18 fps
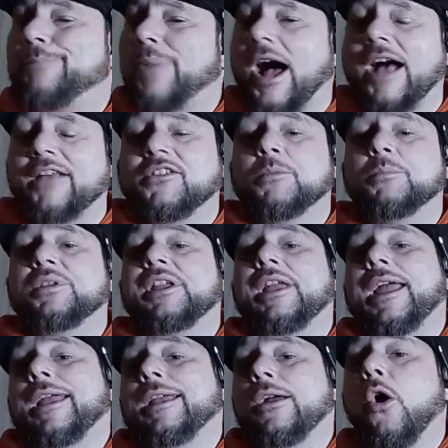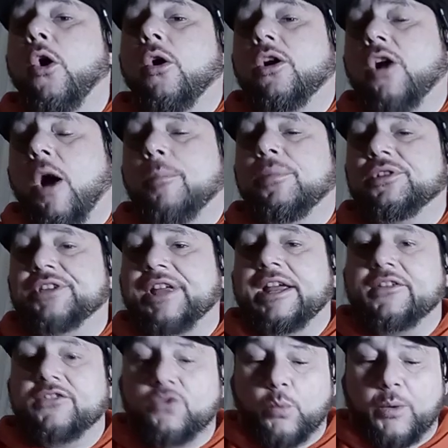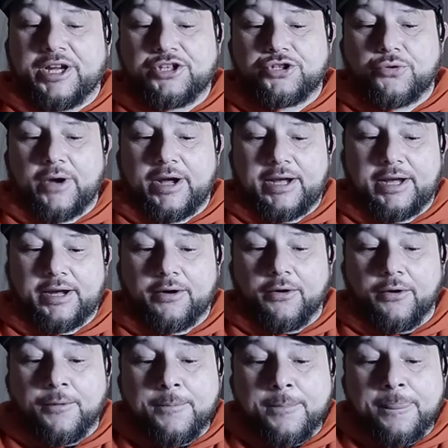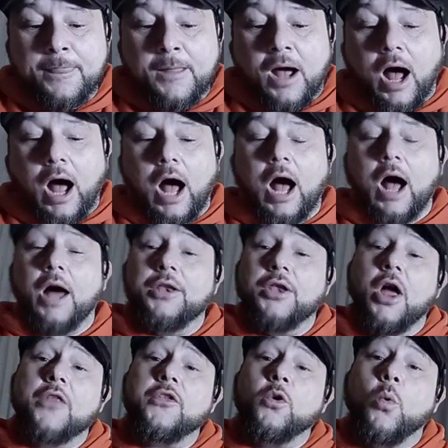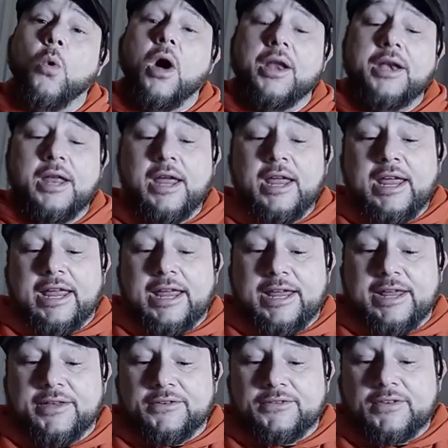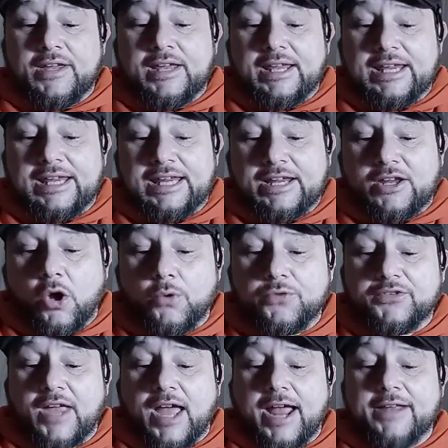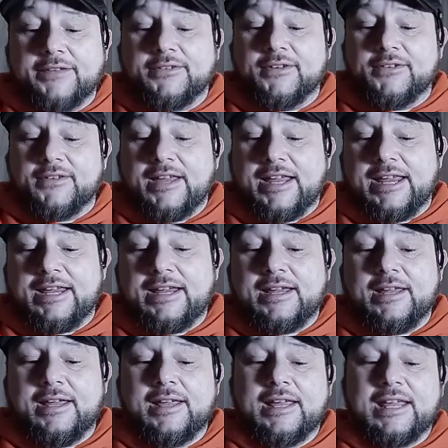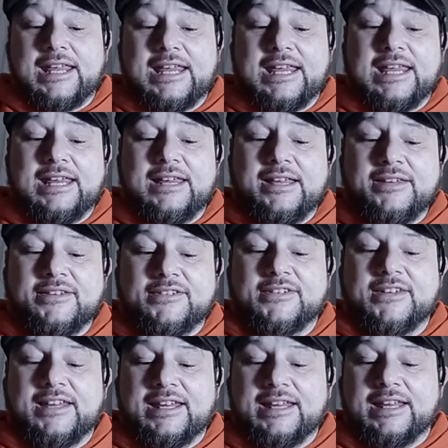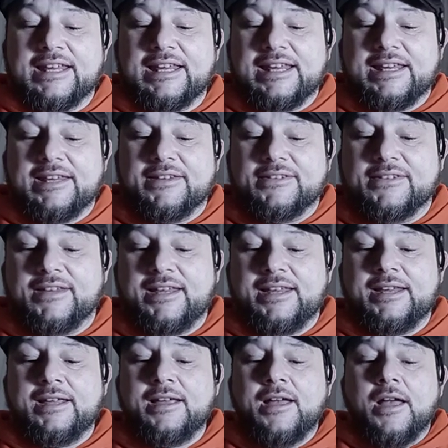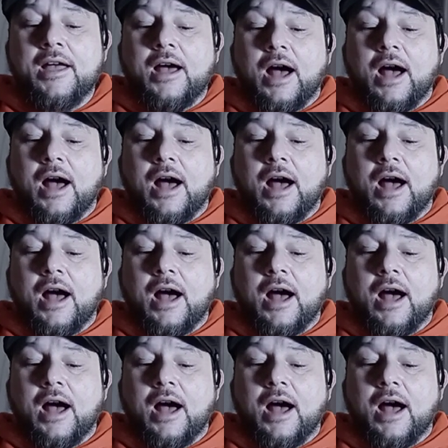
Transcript: possibly a couple day swing trade here. Another one is EcoSciences Inc. ECEZ.